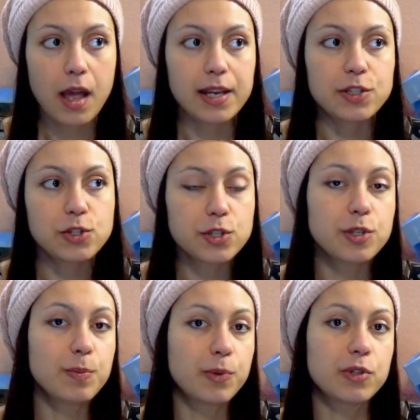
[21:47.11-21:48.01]
it's
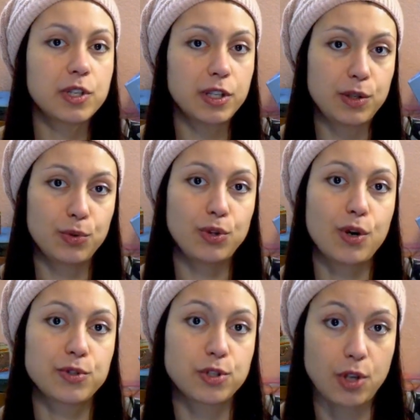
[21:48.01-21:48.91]
just important that you
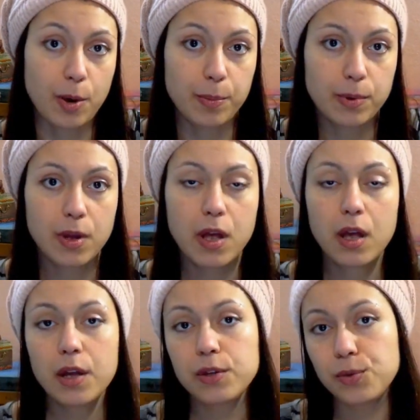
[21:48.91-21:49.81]
don't stop.
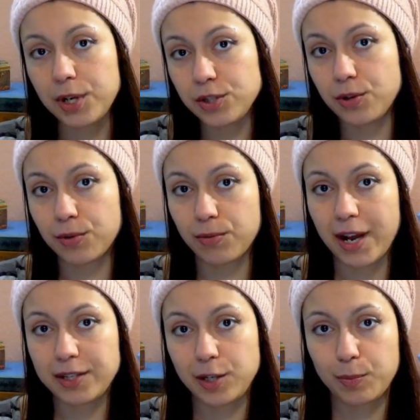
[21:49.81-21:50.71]
Treat your
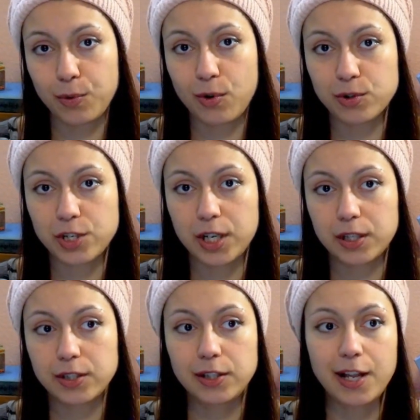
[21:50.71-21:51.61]
writing
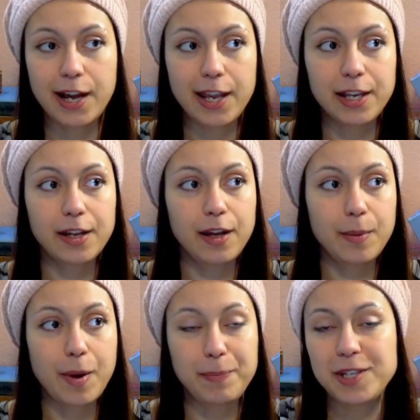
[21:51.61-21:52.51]
project like
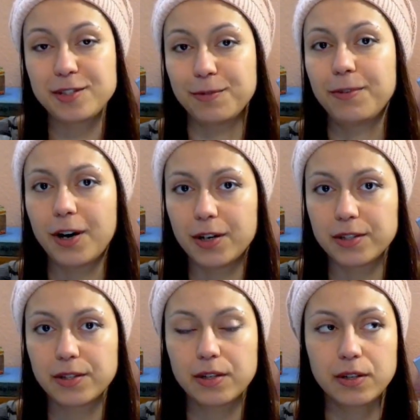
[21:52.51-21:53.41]
a piece of
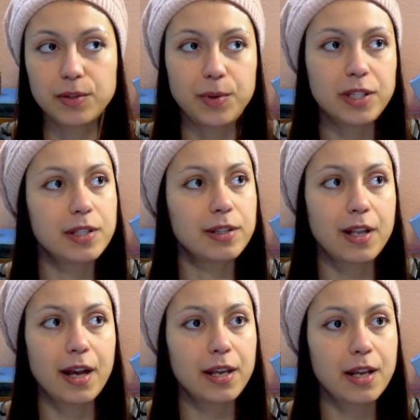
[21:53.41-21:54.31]
art. Treat it
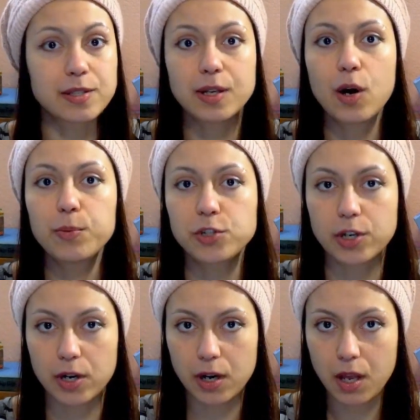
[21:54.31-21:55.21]
like a
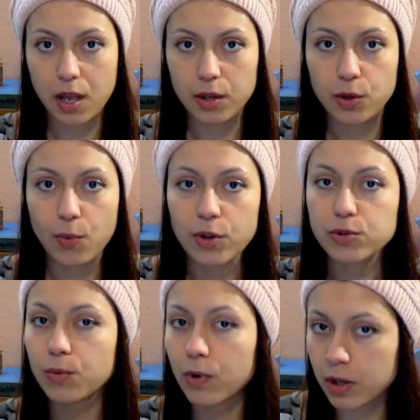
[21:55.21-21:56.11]
sculpture. You
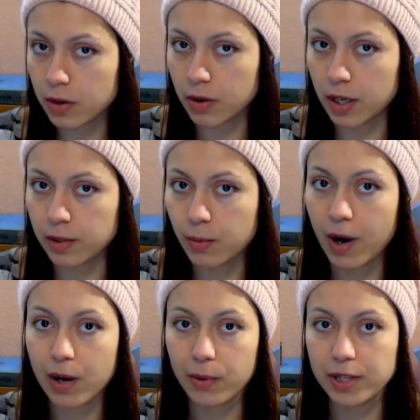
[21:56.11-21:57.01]
want to work on it
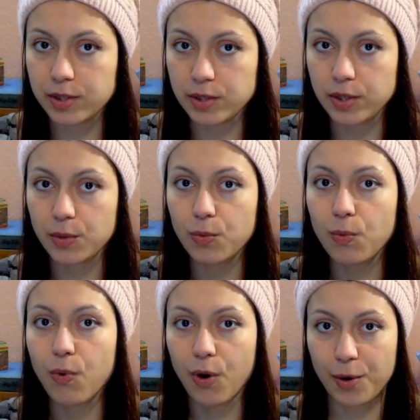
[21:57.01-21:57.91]
while it's still
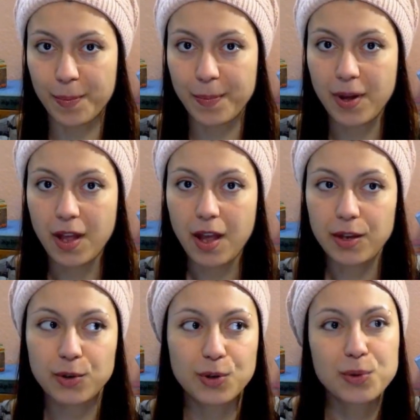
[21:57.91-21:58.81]
warm.
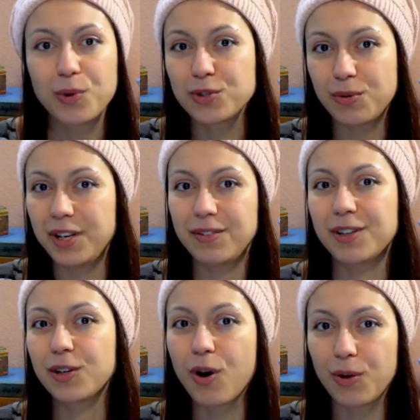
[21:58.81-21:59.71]
You don't want to leave
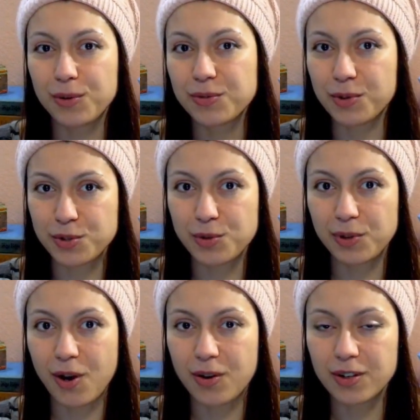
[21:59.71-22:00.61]
it cold for too
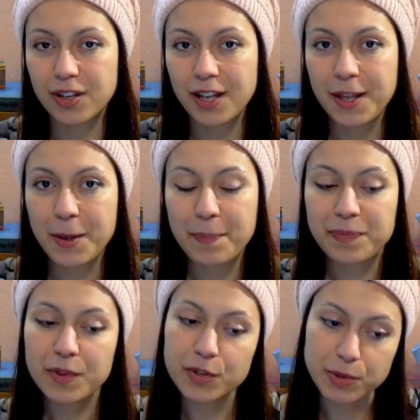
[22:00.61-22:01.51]
long.
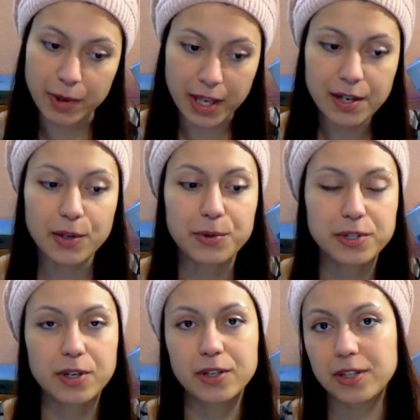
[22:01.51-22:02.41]
So again,
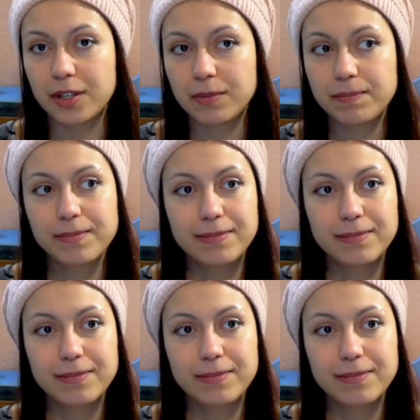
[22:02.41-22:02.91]
those are the